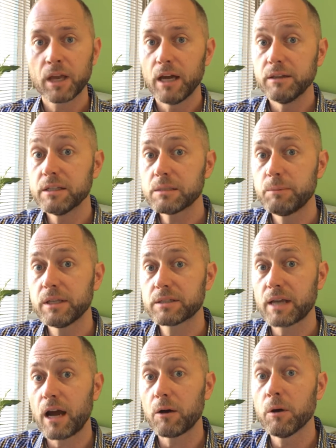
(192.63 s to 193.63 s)
And this speaks
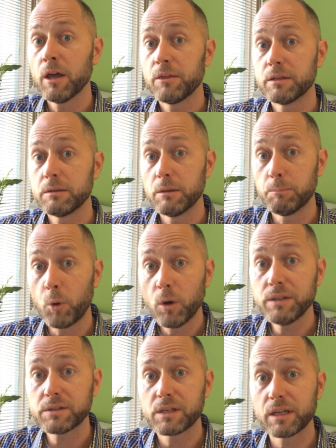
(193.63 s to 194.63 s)
to how the
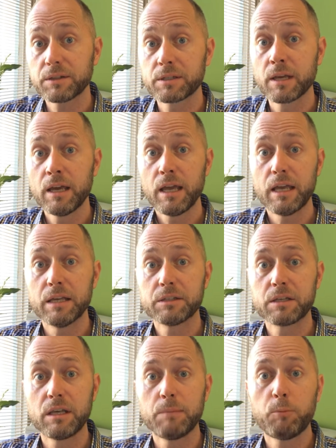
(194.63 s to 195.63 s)
point 6
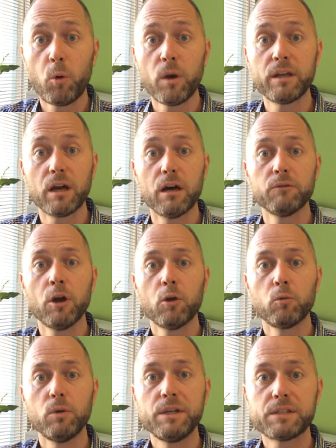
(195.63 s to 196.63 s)
is the point of
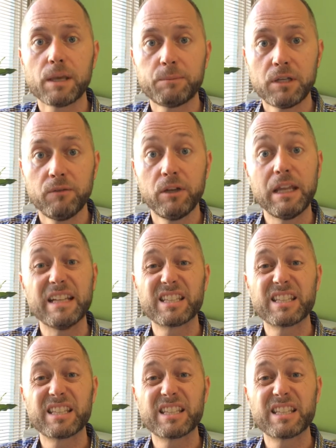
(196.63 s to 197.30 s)
receptivity.